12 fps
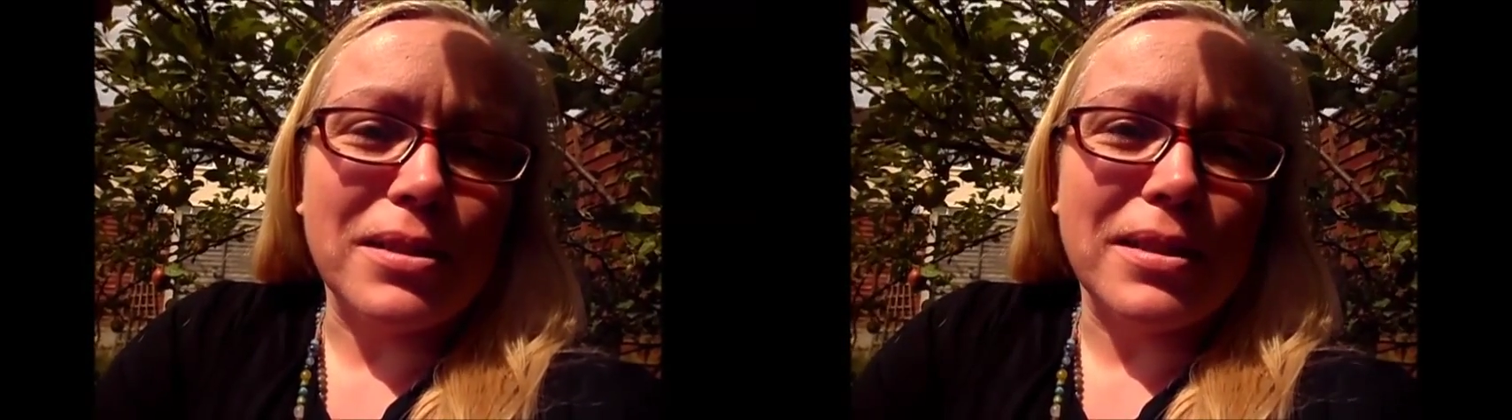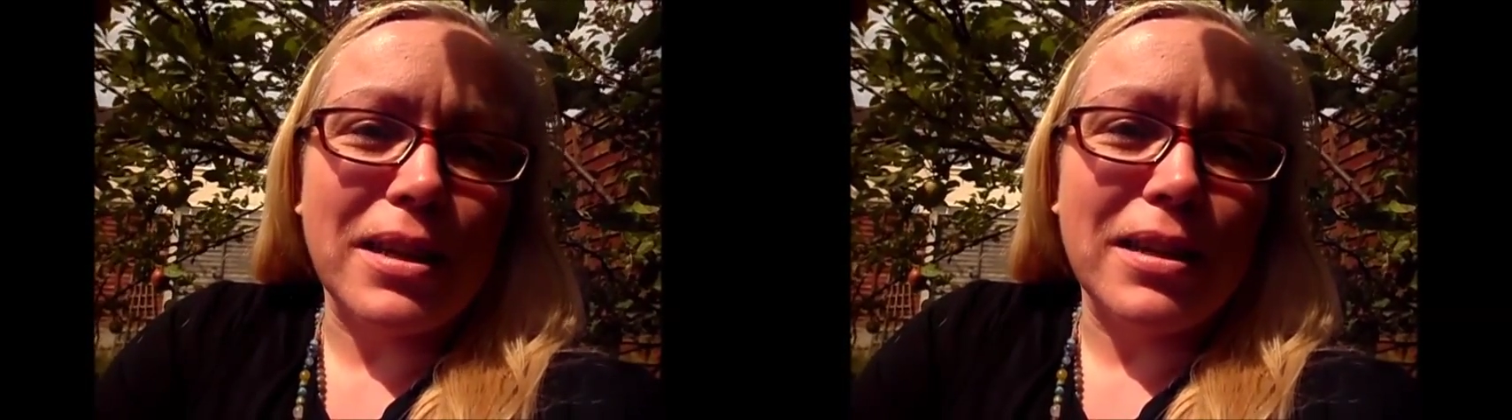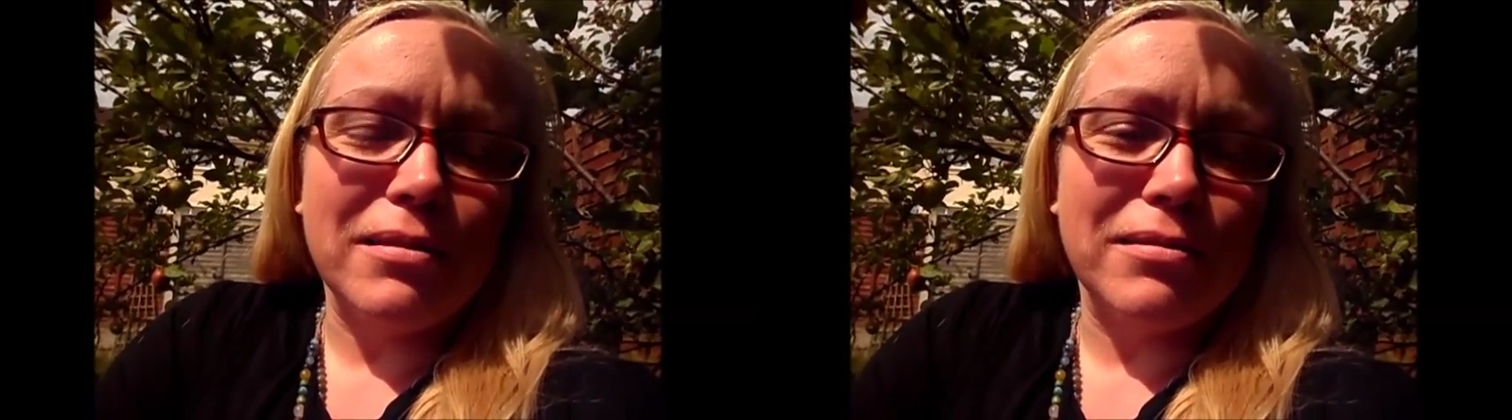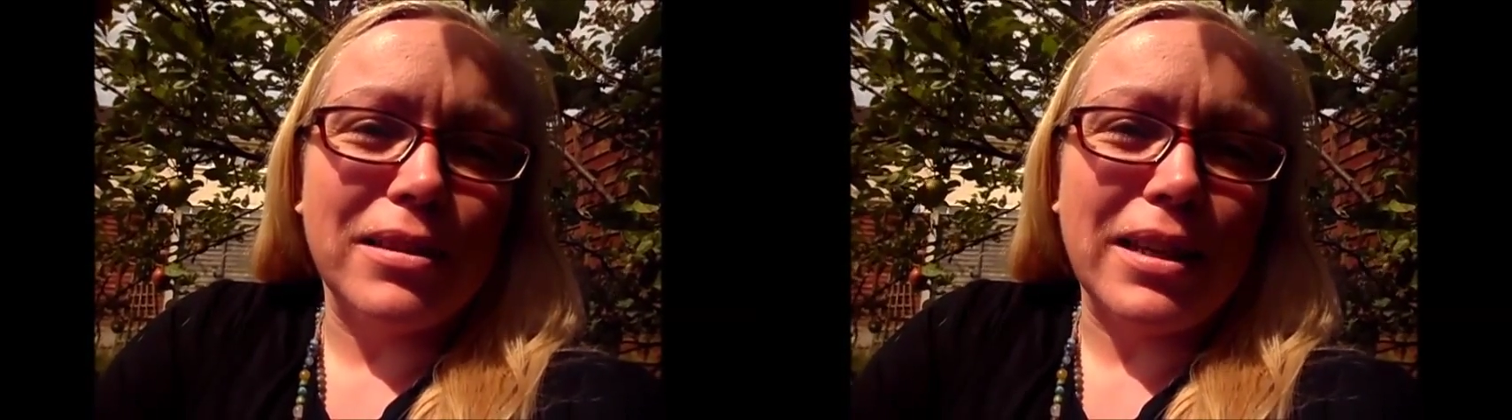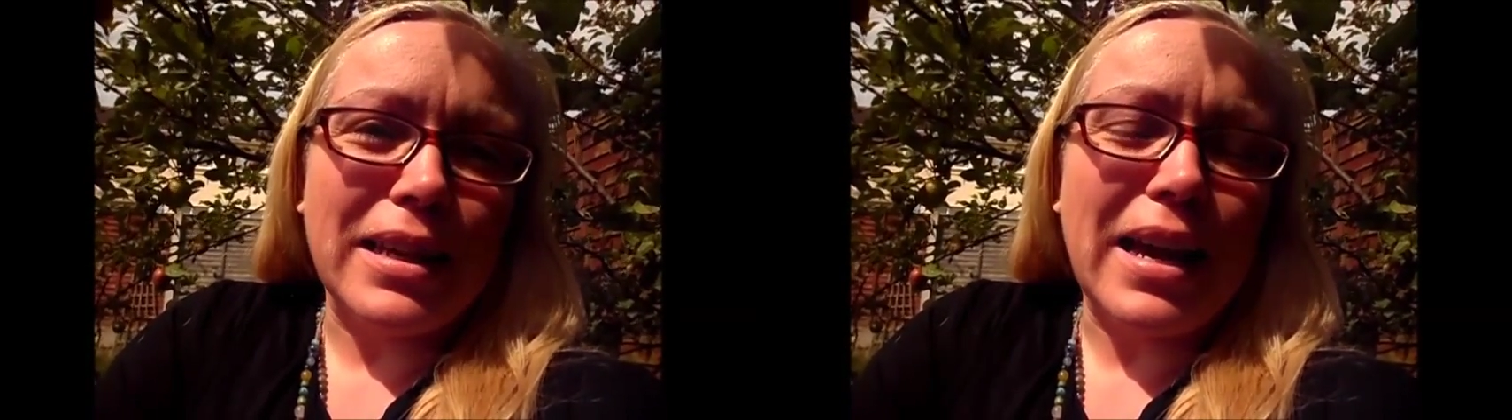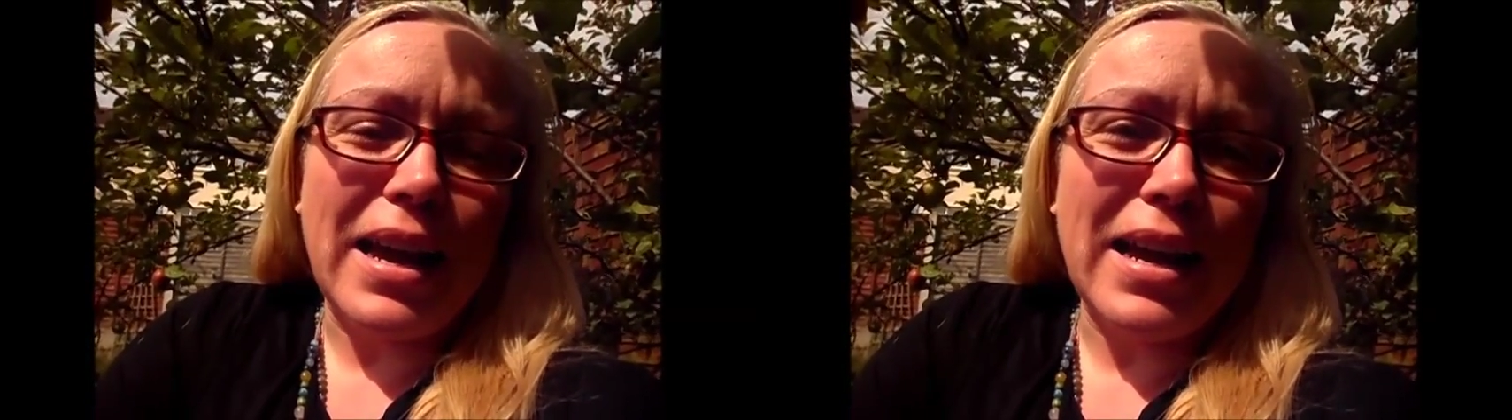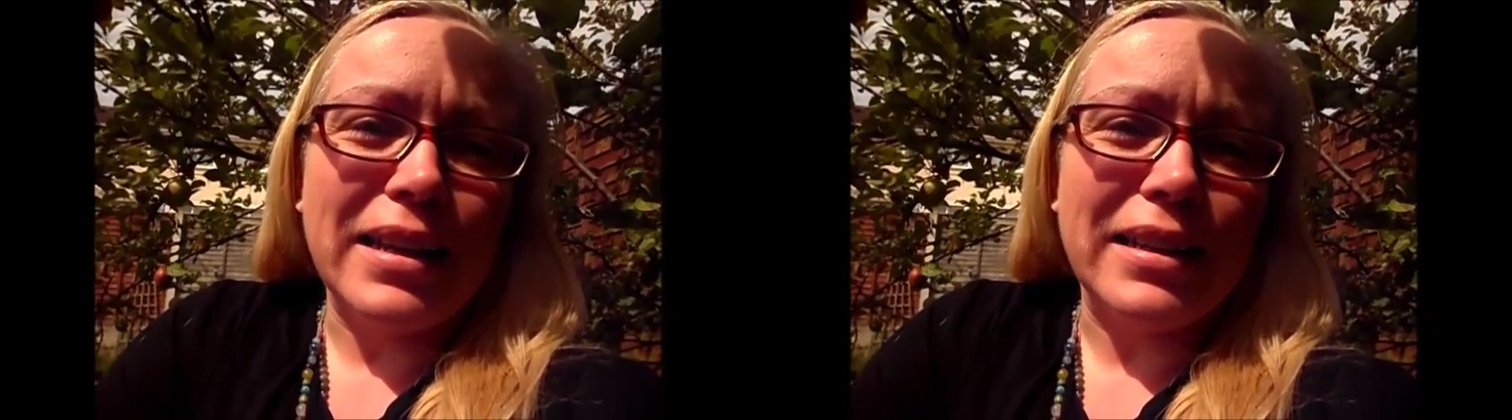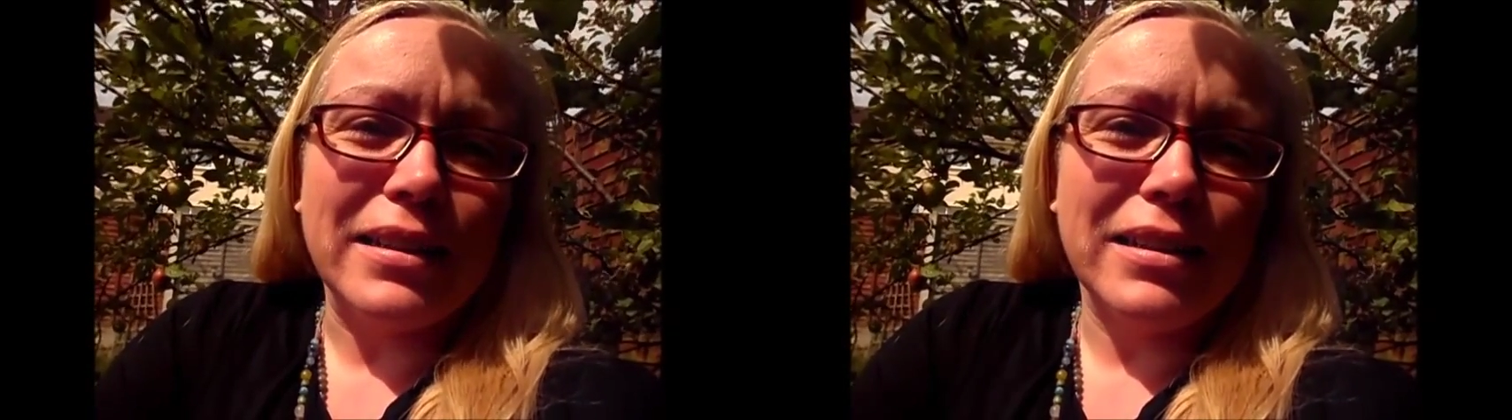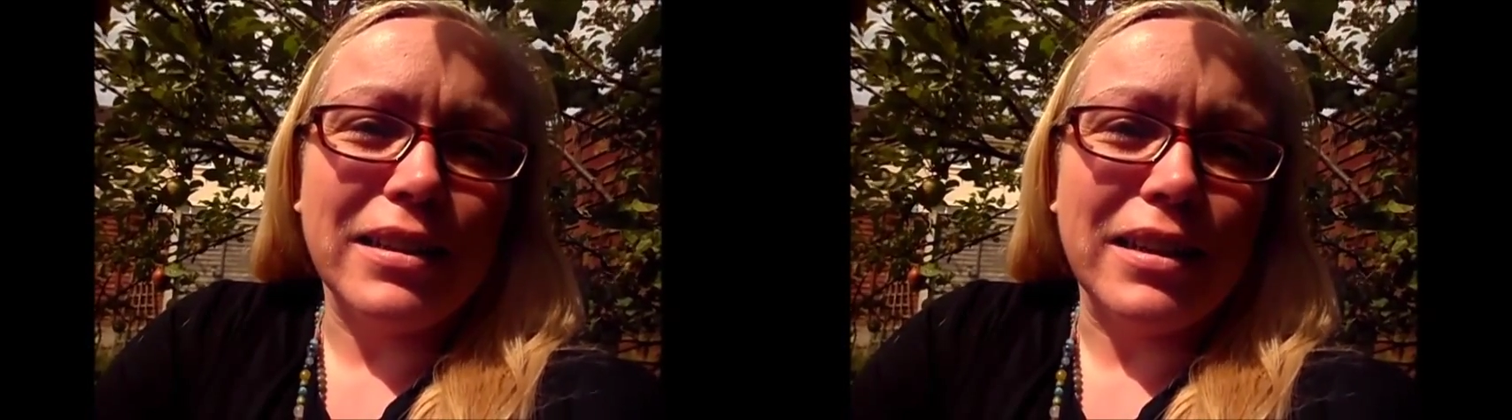they can.